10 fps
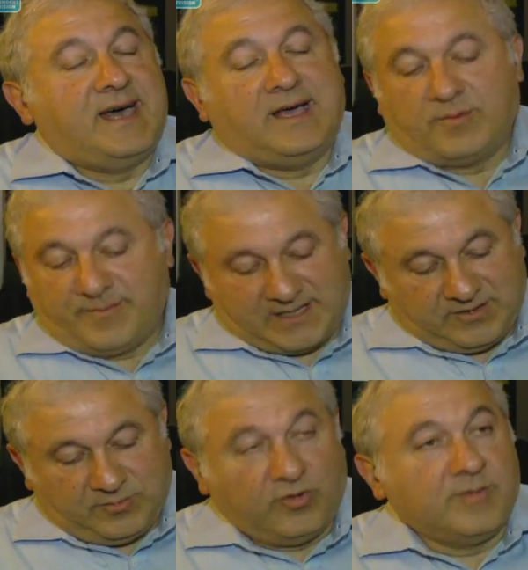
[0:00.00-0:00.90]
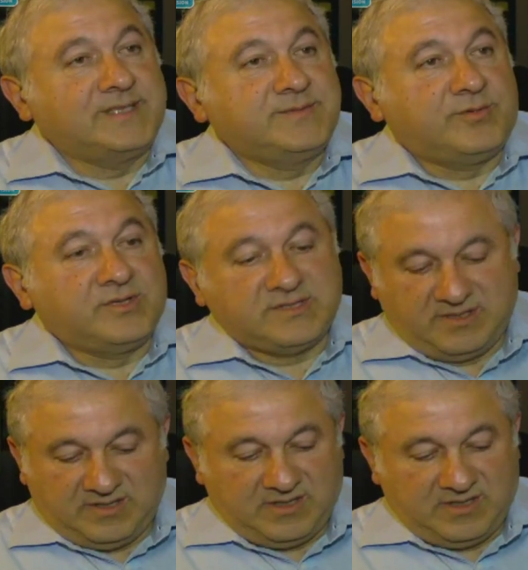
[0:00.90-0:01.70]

I went back to do all my sports.